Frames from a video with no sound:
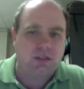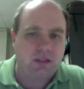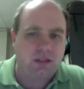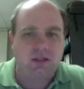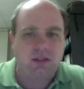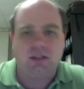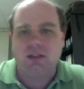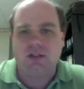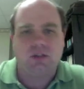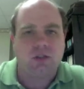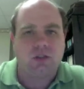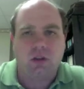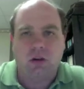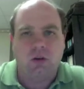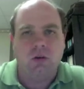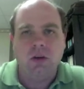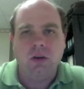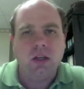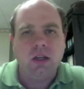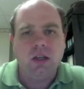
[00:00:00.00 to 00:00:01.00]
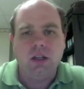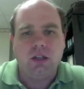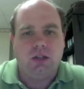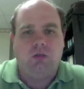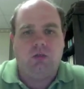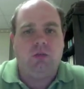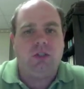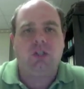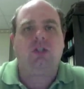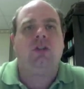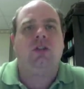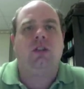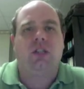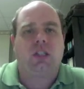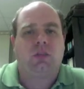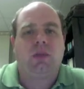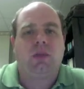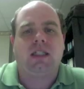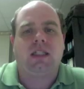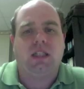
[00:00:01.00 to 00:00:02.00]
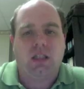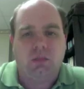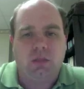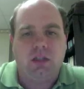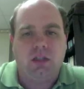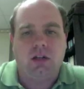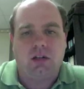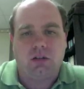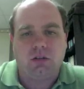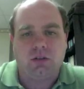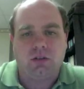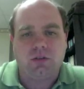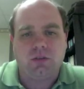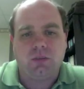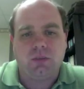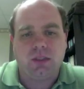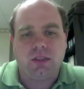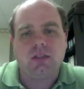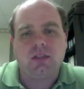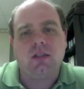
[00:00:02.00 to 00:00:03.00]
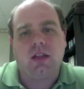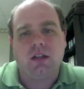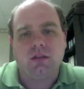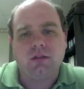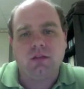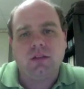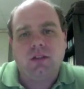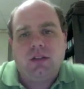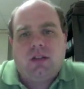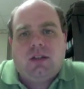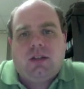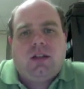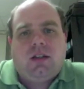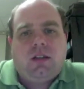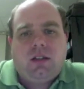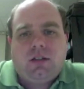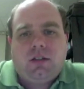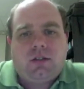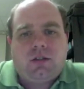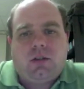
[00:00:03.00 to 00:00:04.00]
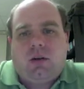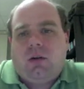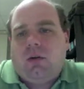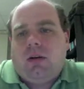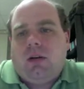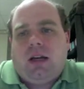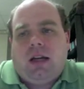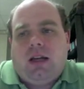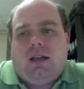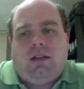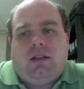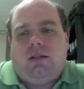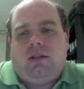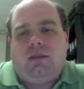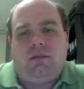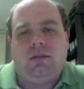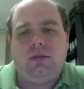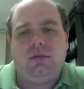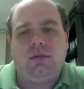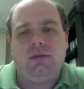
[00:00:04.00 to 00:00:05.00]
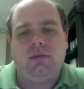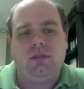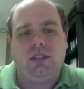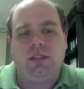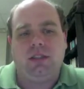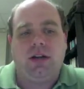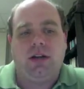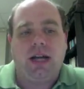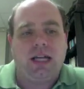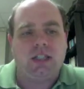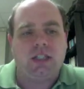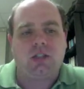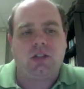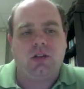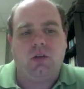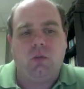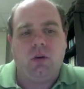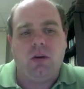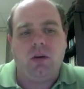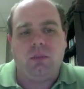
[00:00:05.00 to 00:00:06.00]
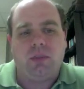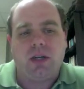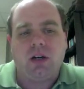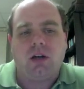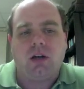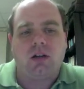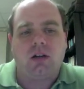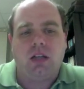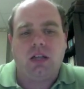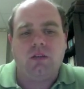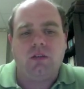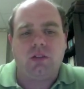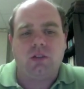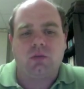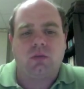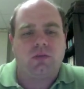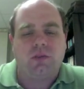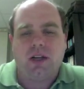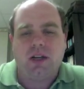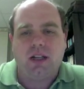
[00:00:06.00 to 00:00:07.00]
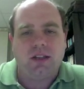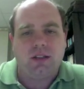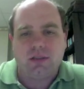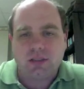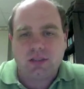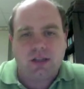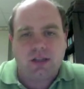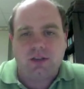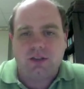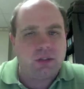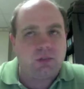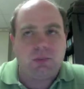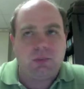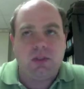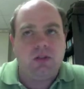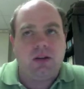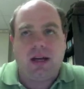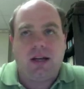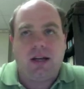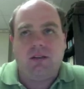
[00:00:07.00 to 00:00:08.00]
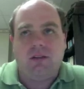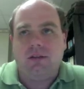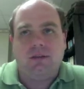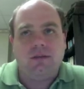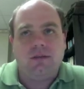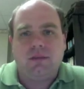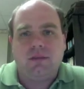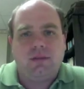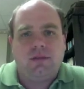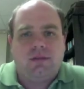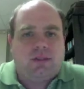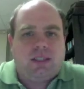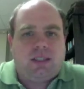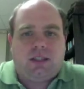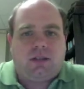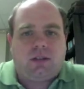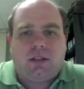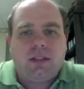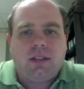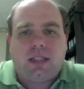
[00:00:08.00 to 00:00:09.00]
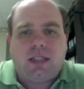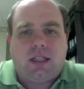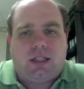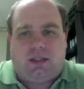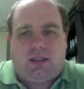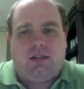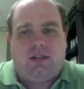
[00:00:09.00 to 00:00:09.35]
so, we shouldn't expect any miracles from this stuff. So when you ask, what empirical evidence would finally settle the dispute, I don't think there is any.